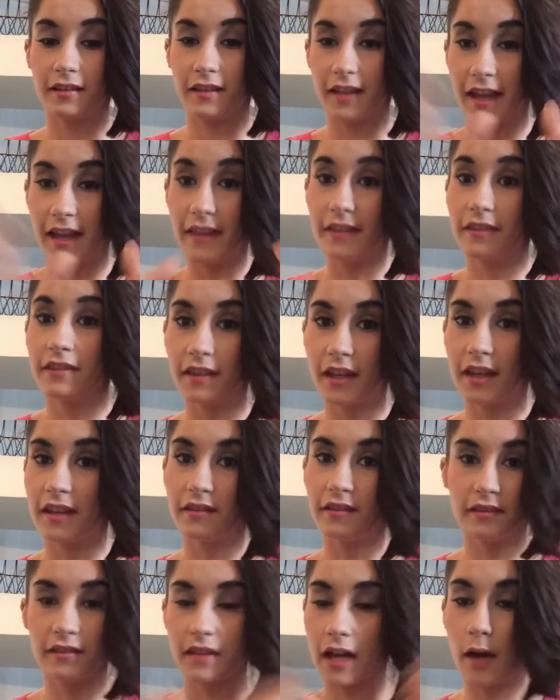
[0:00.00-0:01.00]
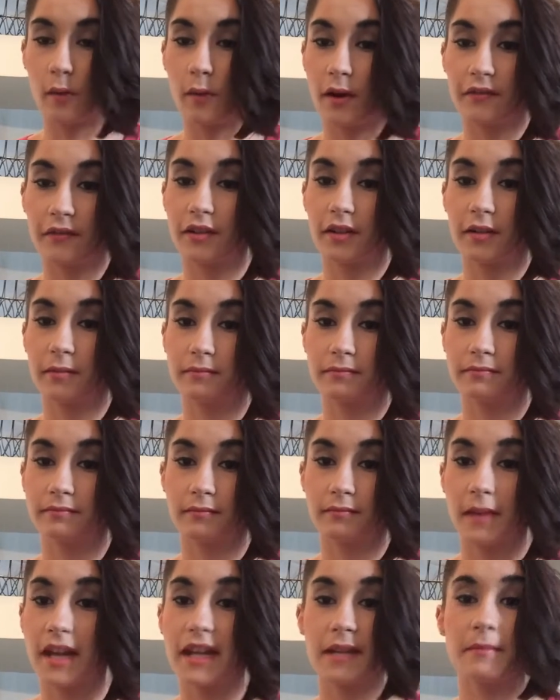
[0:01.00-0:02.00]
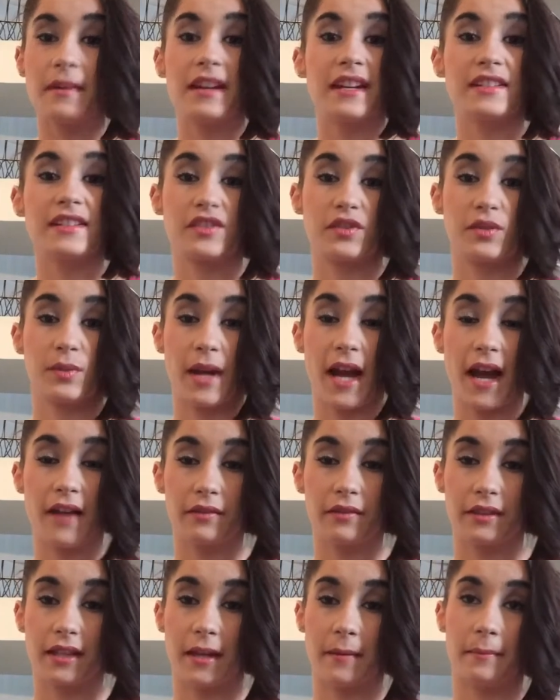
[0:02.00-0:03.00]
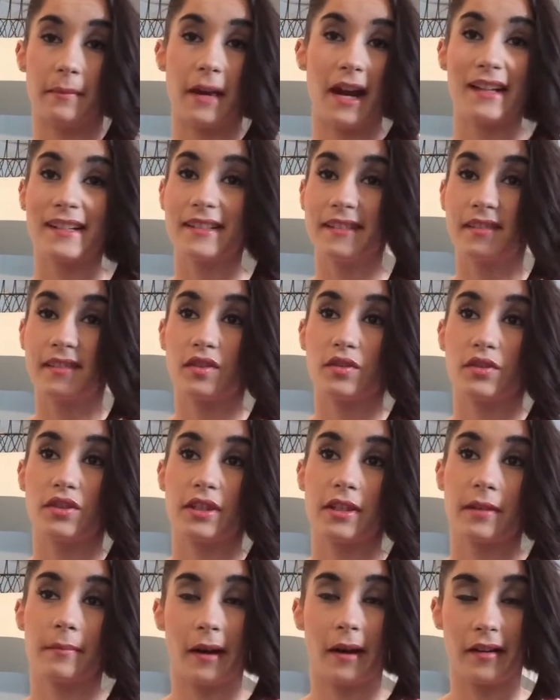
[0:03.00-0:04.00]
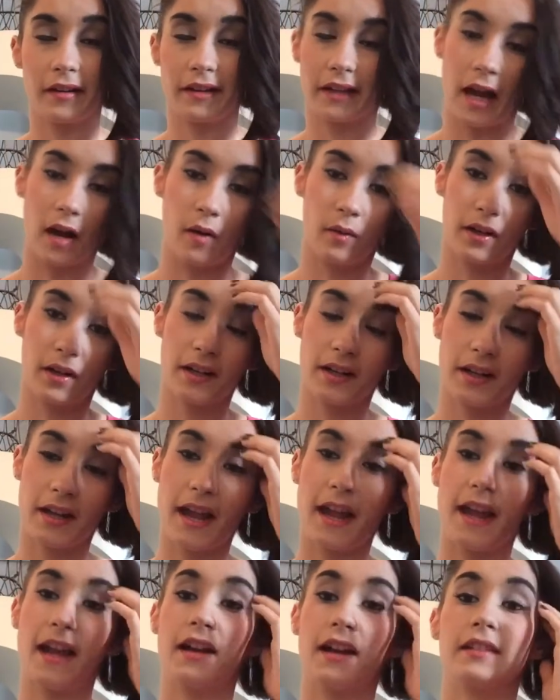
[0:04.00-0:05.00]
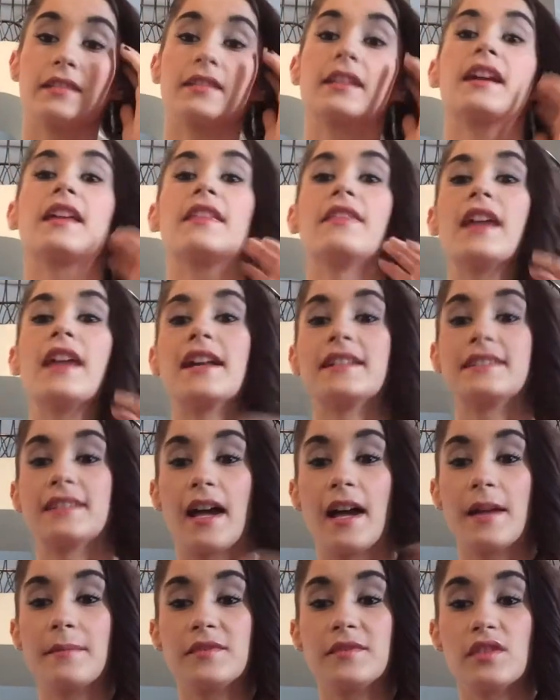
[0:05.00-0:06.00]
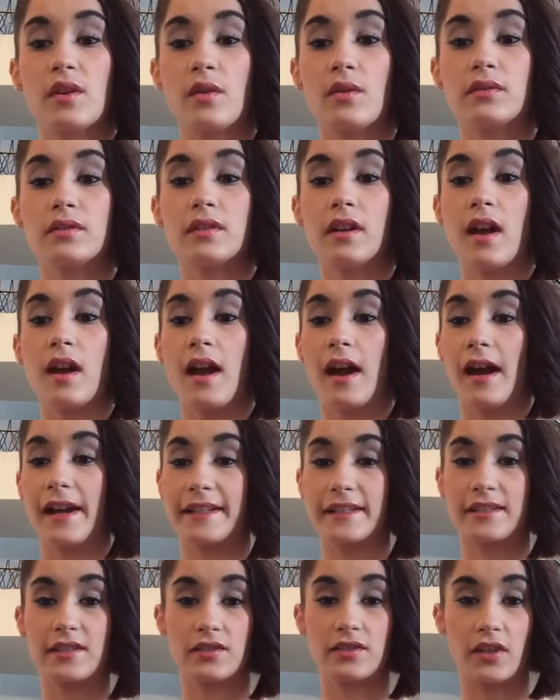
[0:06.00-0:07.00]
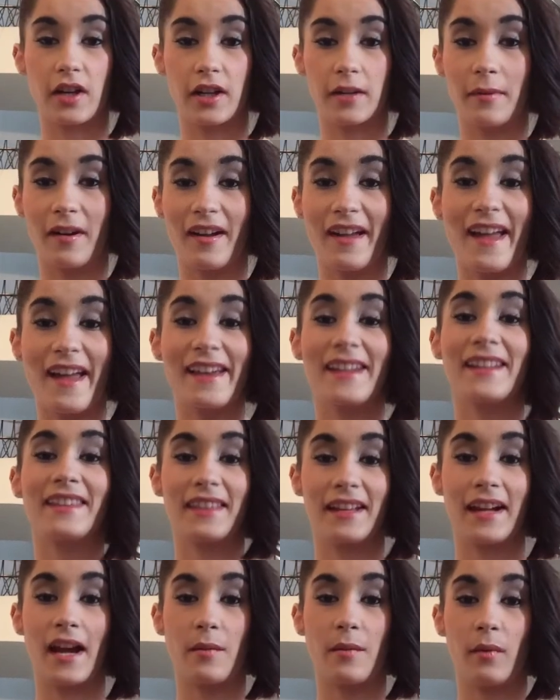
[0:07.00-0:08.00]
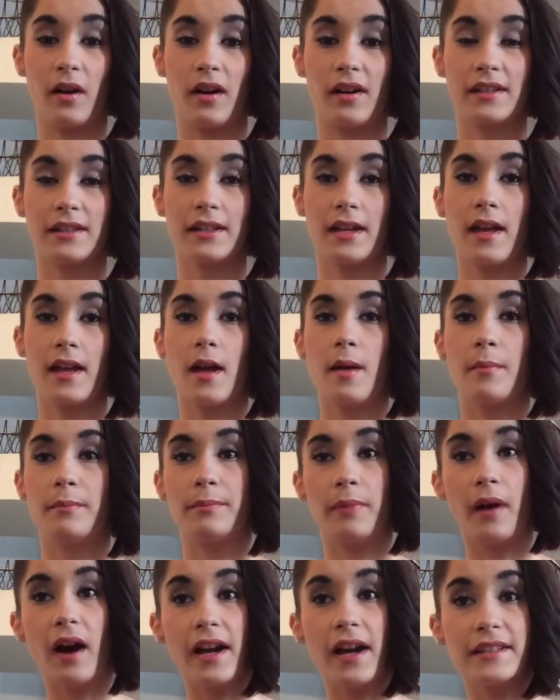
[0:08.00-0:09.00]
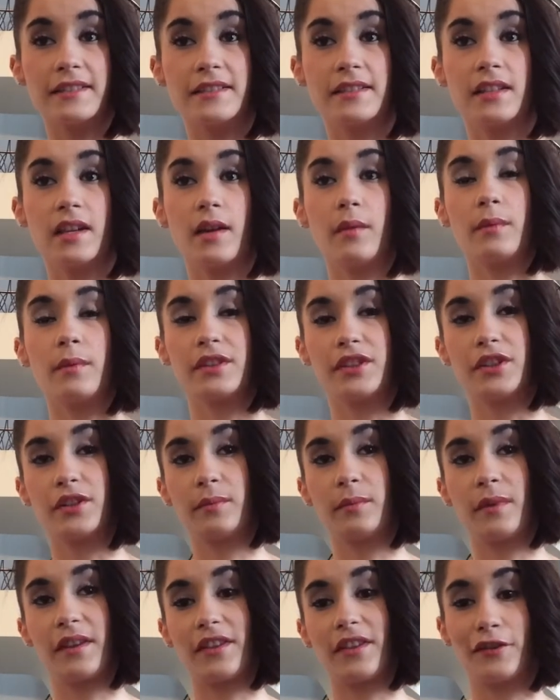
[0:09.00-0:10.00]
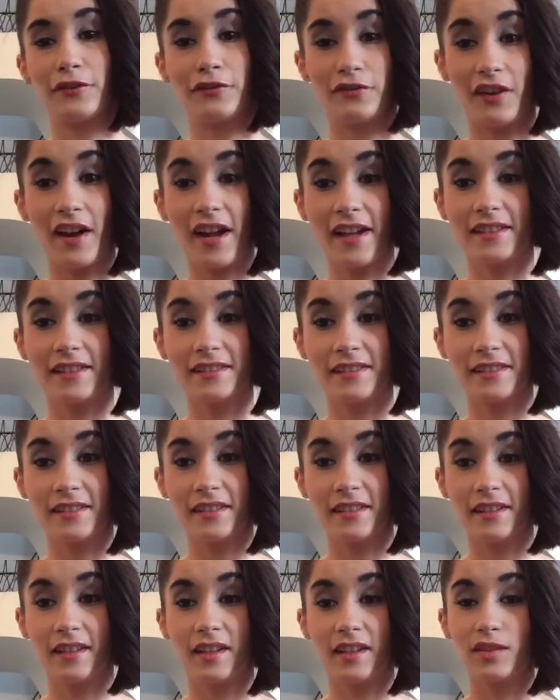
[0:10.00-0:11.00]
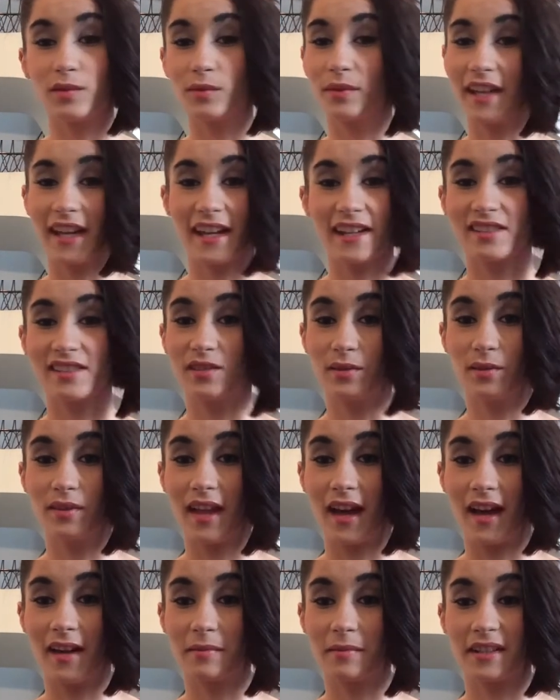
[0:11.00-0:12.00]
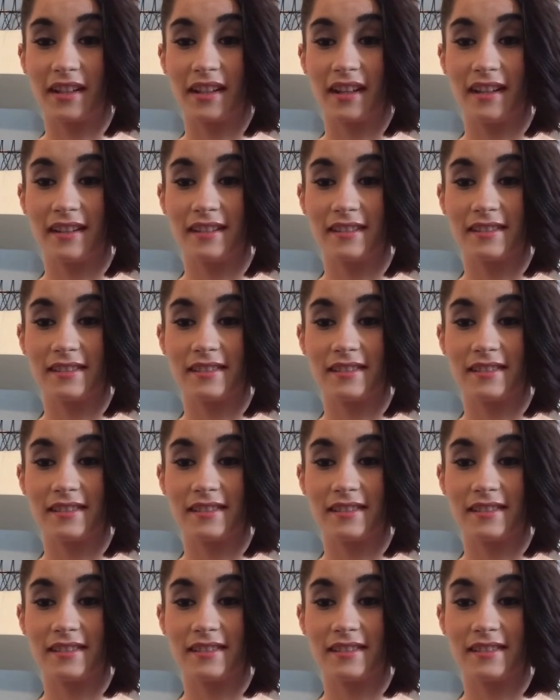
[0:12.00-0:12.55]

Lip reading: In however many minutes you have with them. Mine is usually about an hour, and in that time zone, I get to talk about anything I want. But when you're with a friend, you can't do that, because